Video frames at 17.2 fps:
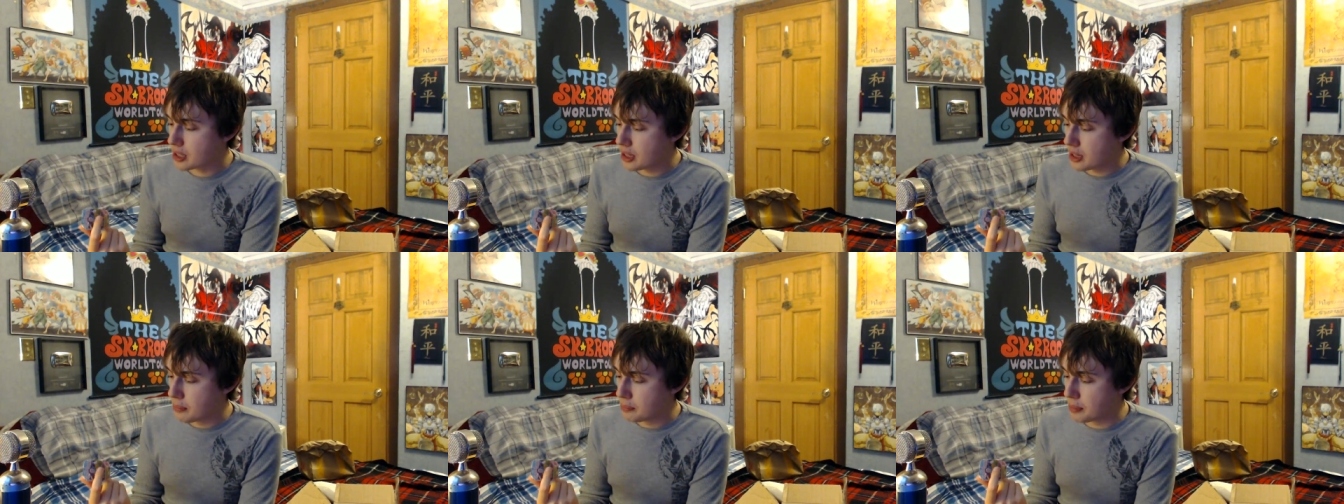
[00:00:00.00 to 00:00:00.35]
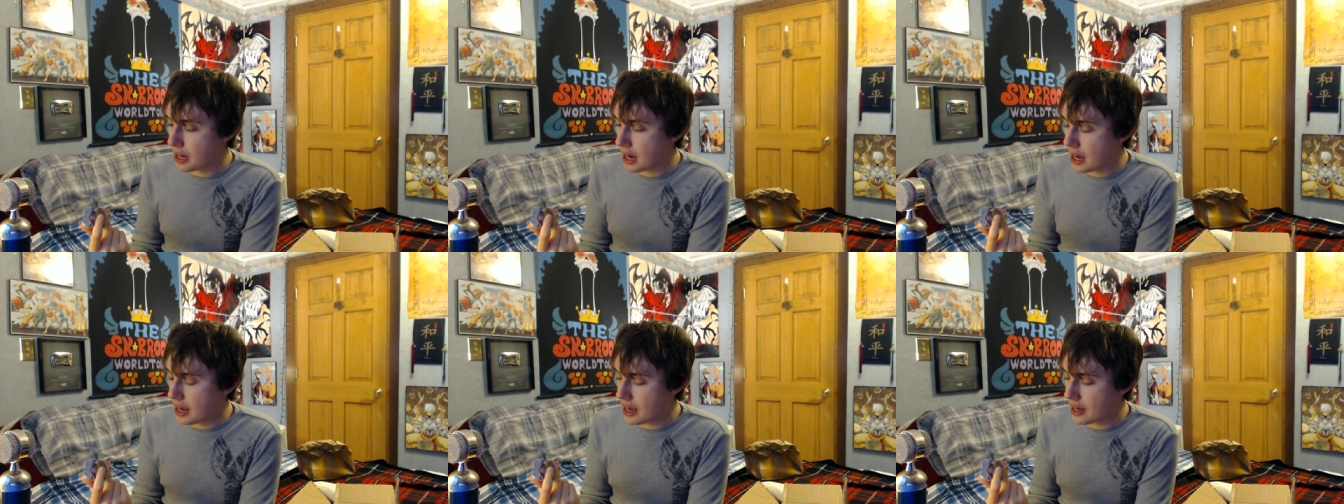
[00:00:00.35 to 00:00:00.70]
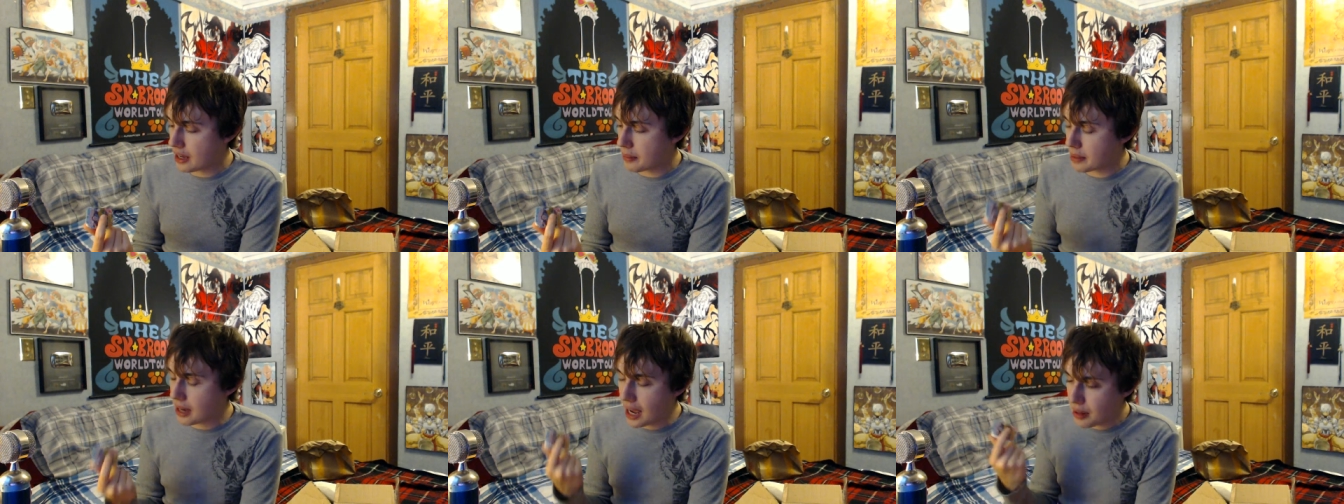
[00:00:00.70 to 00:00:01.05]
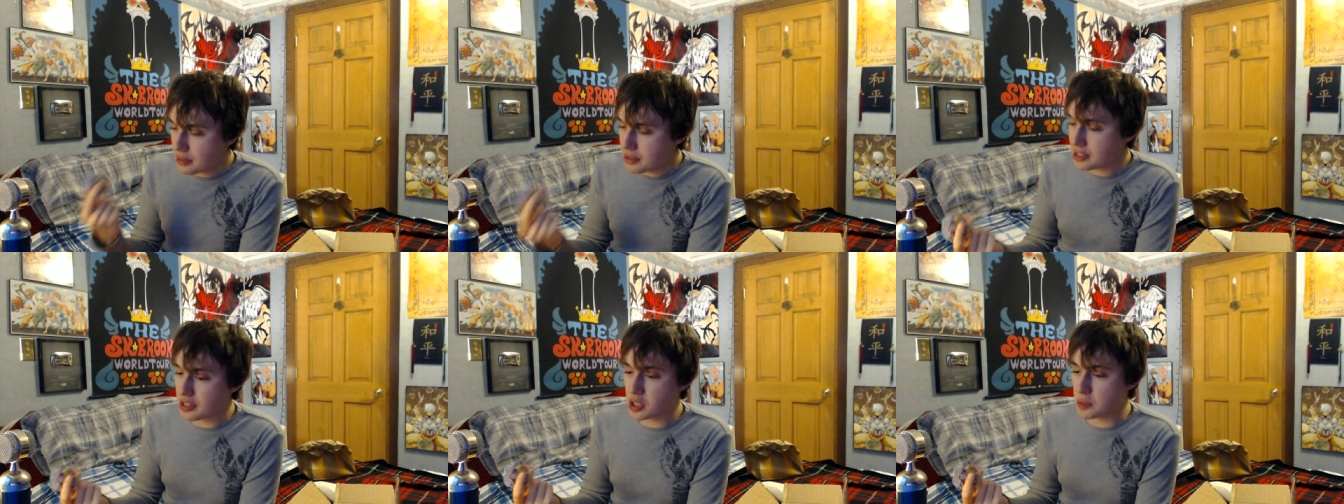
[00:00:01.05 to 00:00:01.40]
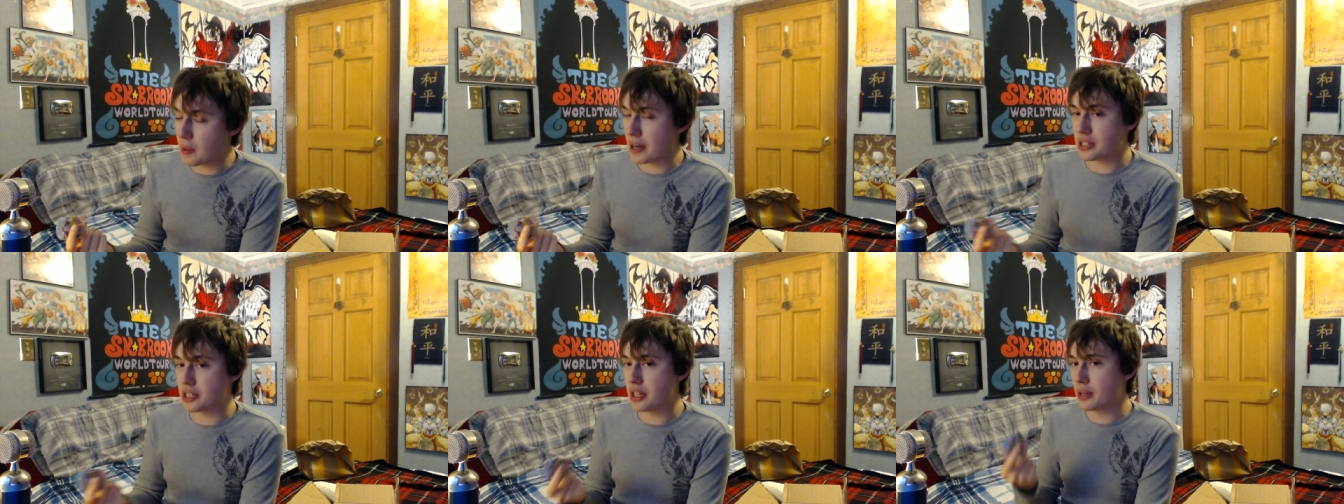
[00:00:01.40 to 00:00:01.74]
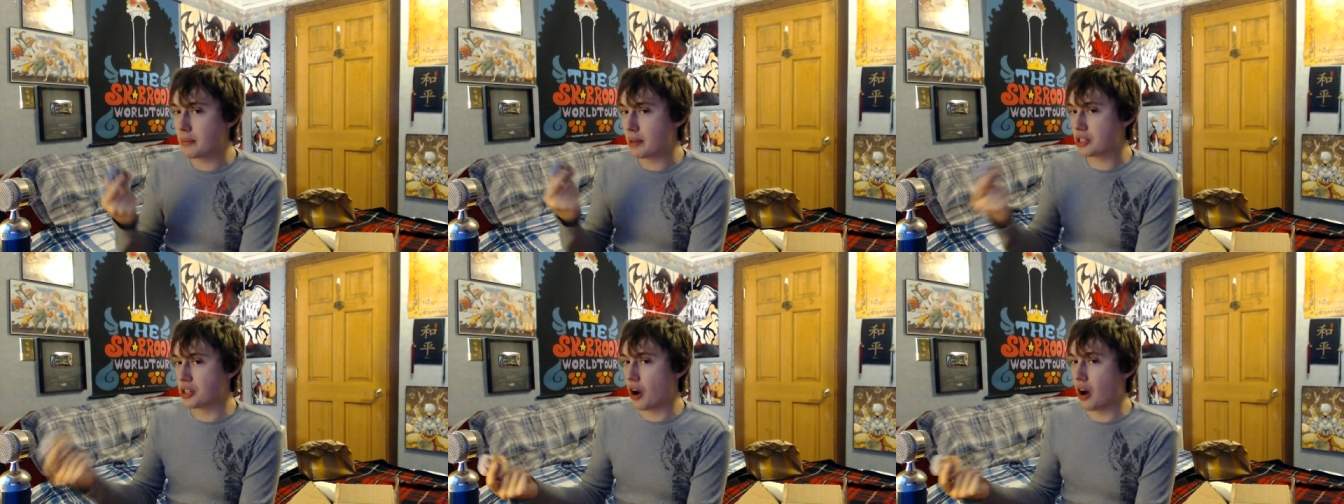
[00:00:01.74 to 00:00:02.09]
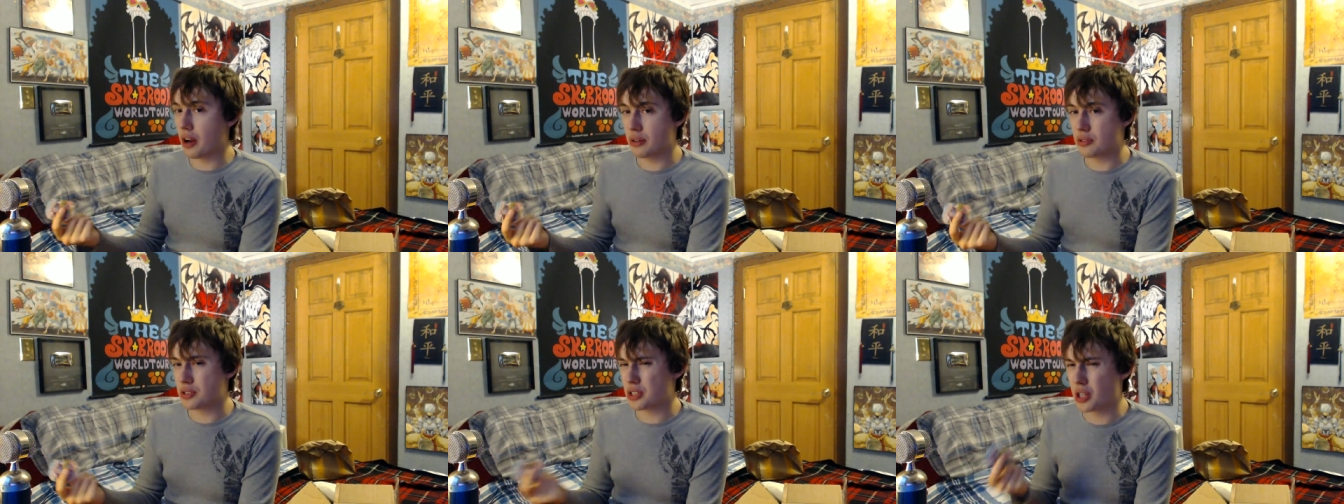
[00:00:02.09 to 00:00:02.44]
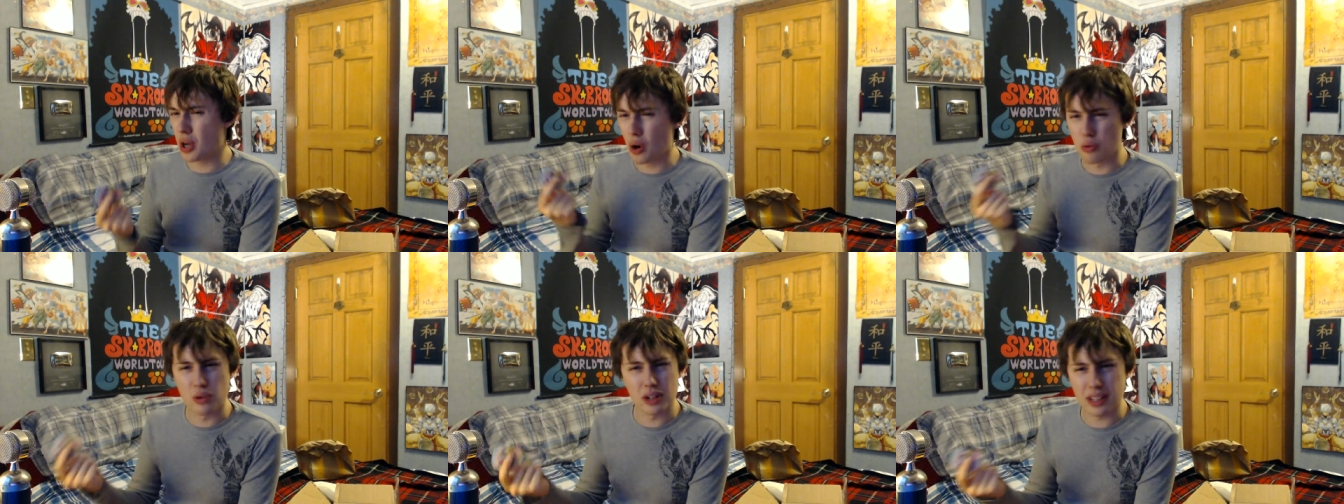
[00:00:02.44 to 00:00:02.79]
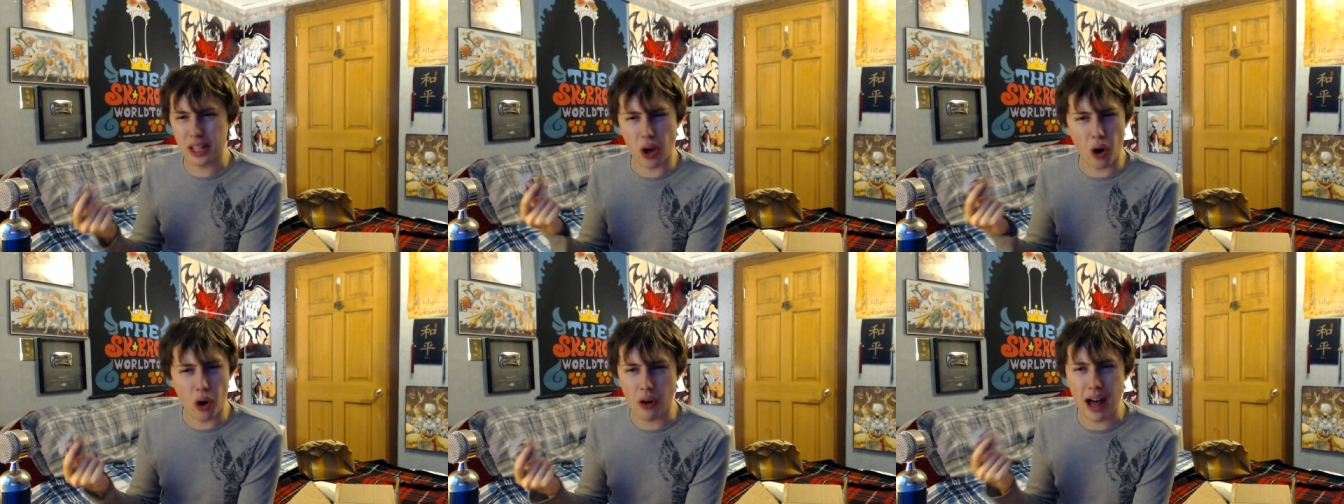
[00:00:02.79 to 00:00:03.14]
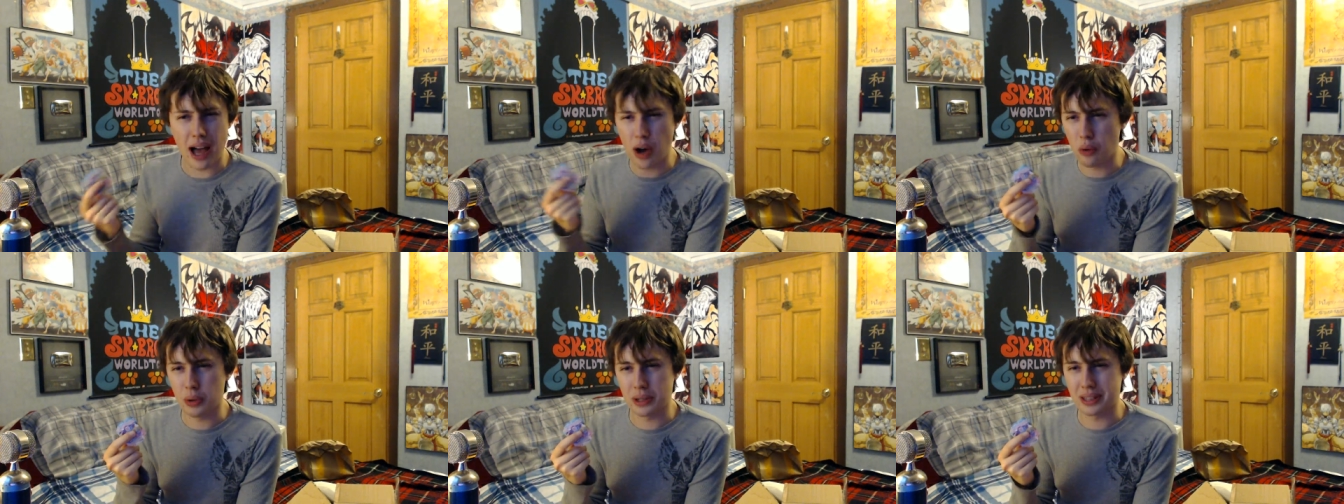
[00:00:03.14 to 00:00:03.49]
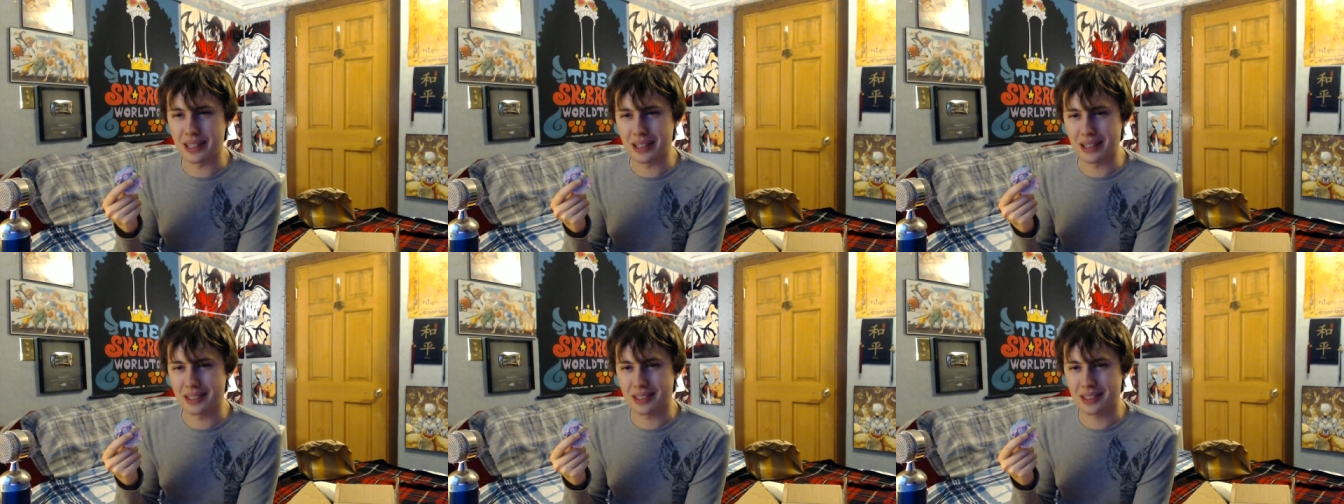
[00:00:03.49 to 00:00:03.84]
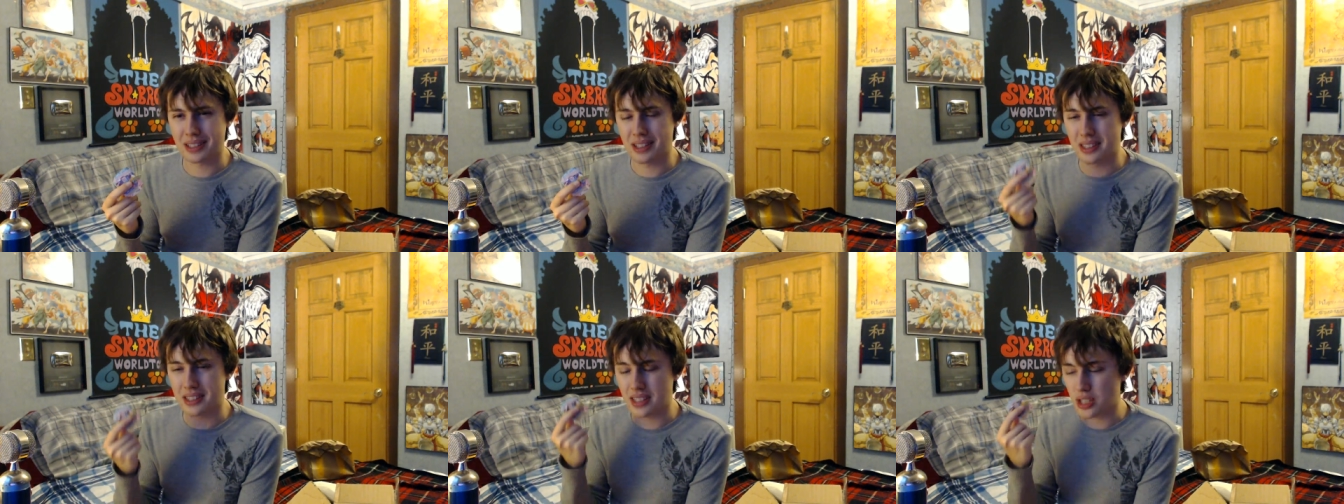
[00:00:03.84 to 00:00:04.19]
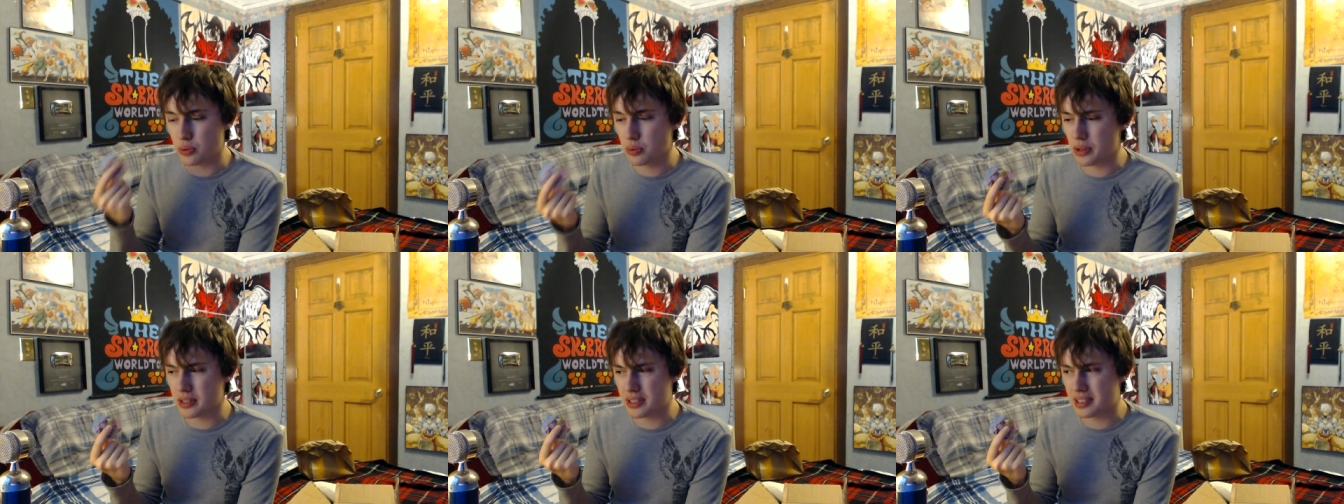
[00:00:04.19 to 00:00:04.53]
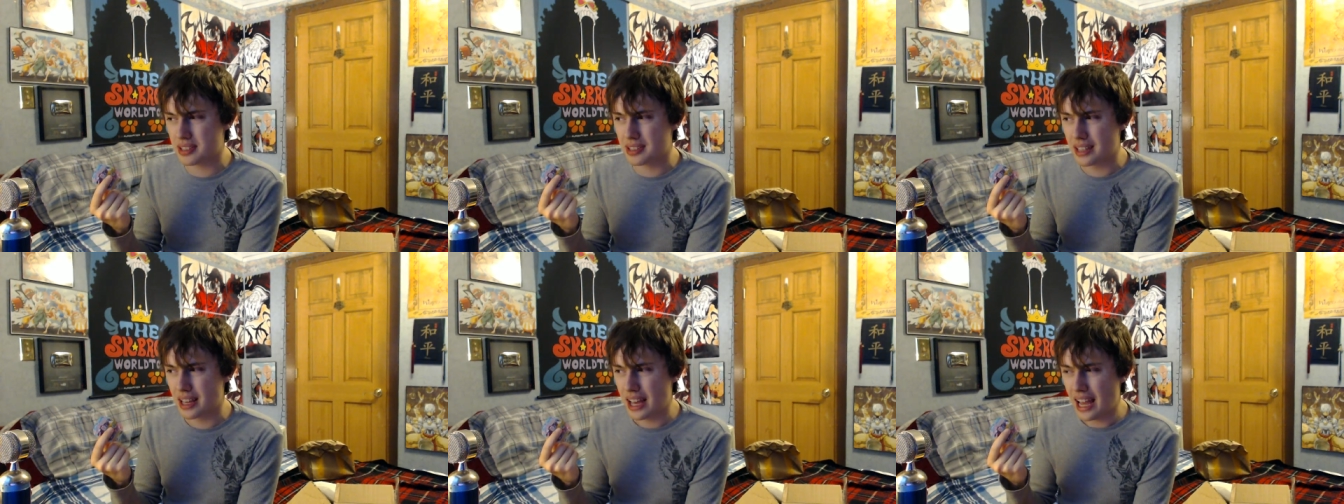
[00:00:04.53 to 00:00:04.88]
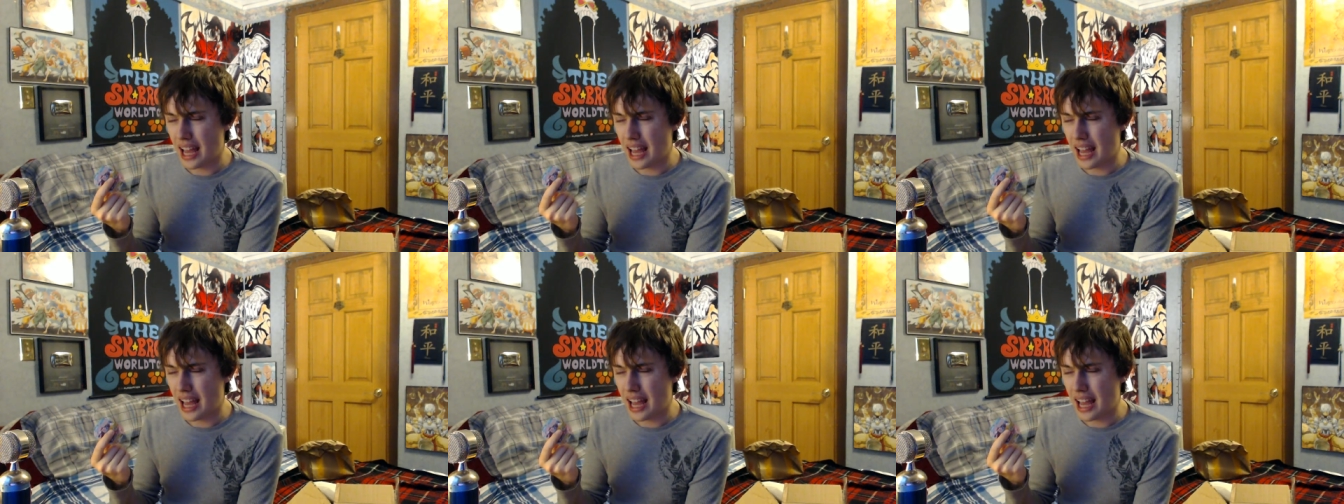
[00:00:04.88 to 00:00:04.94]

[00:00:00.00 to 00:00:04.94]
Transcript: but I, I, mean, I was expecting McDonald's to go really all out with this because this was